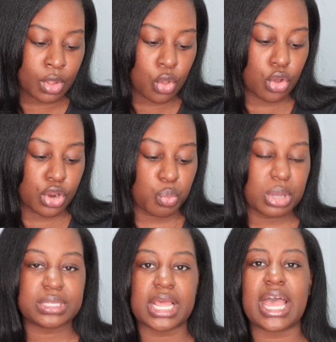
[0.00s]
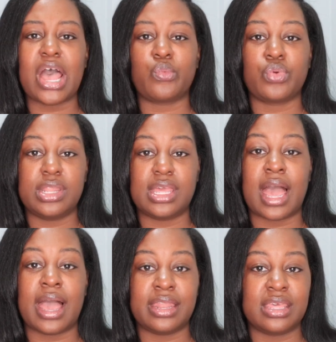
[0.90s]
on her website. I really
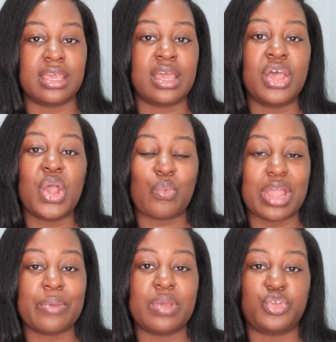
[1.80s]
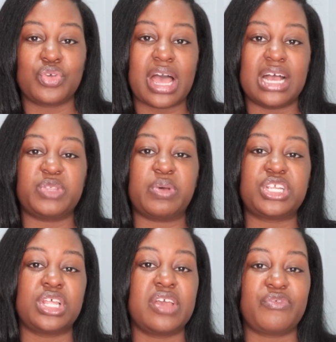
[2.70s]
highly recommend you guys,
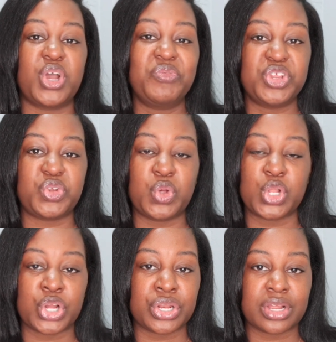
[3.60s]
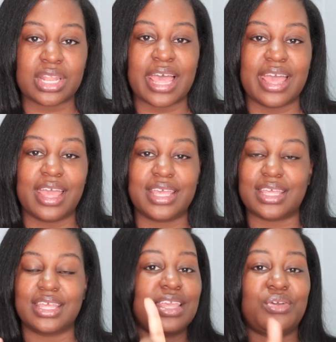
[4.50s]
especially if you're a visual learner.
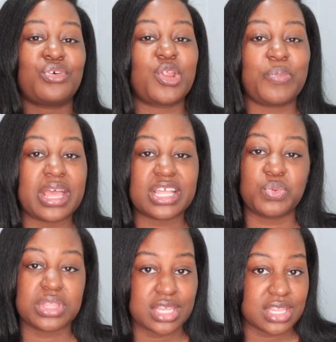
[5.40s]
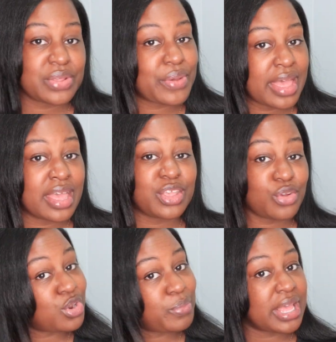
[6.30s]
Like, you're gonna pass with this, okay?
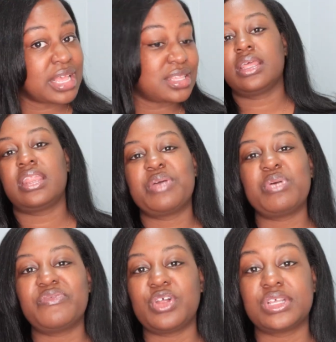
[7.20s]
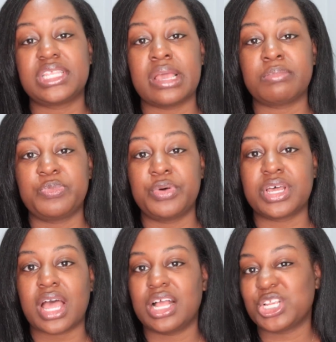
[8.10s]
You're gonna pass. The name of Nurse Sam's
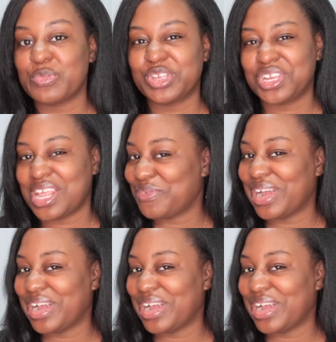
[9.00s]
book, I should mention that